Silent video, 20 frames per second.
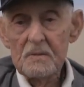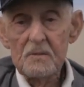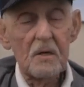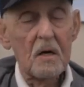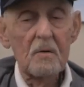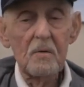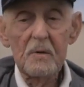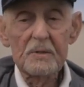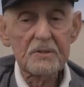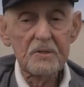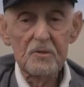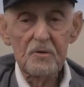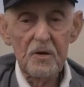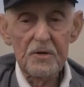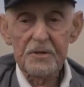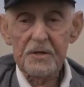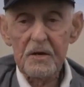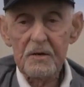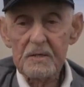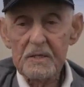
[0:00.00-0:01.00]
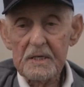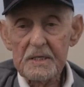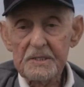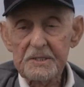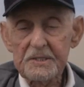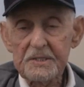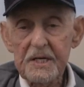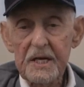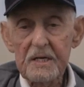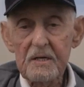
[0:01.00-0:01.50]
No, it wasn't North Carolina
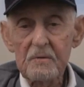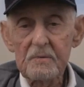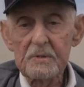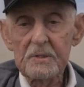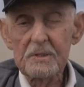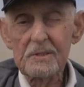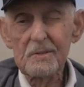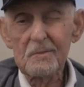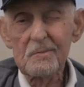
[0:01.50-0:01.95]
State. It was,